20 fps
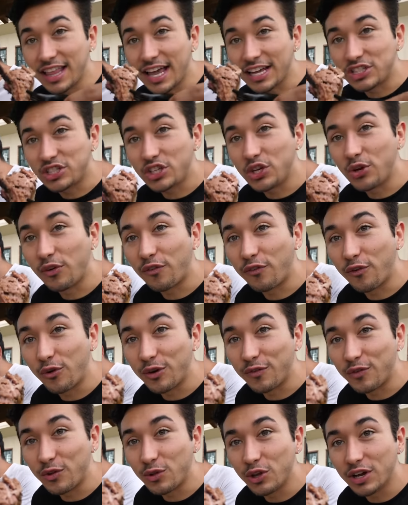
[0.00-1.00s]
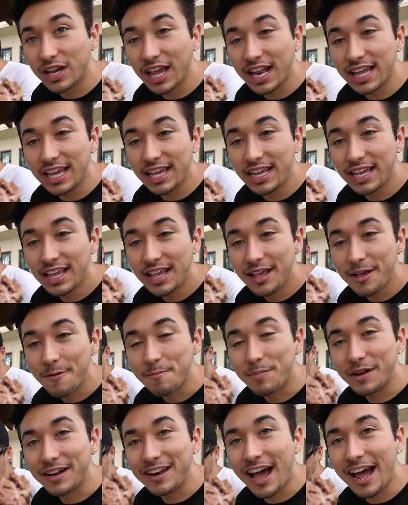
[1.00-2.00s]
like chewed food if you look at it,
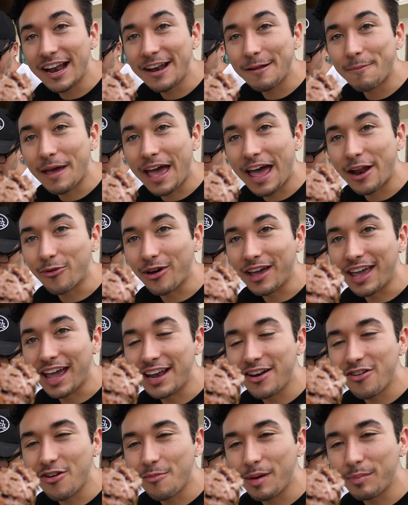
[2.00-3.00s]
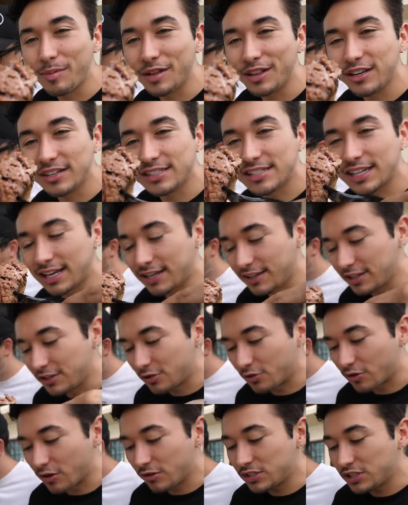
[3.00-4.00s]
but not in a bad way. I know it maybe looks kind of a
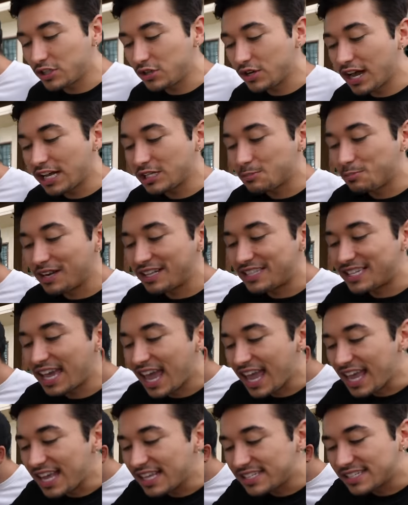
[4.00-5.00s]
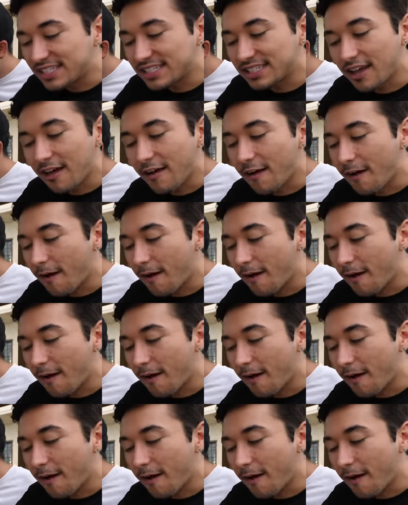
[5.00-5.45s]
little gross to you guys, but it tastes